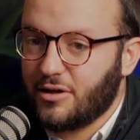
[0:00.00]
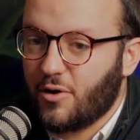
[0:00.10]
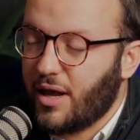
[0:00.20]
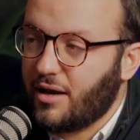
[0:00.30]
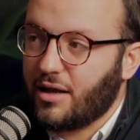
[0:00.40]

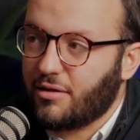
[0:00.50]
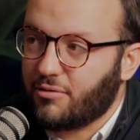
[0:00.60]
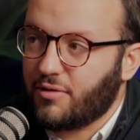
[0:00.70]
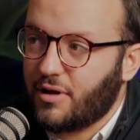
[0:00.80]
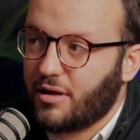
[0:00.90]
Indy through
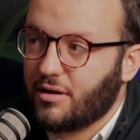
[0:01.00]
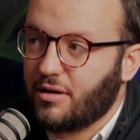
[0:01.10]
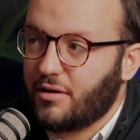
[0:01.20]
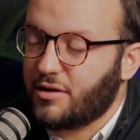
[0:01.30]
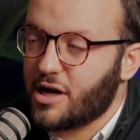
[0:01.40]
the
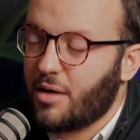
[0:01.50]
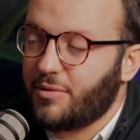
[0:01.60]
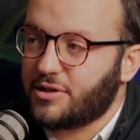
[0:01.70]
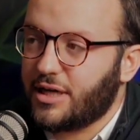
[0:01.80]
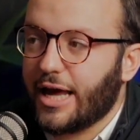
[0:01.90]
job that
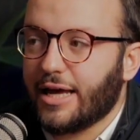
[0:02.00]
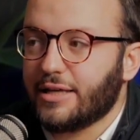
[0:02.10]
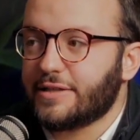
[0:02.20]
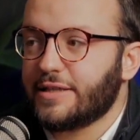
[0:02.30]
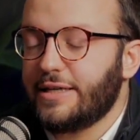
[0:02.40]
she has.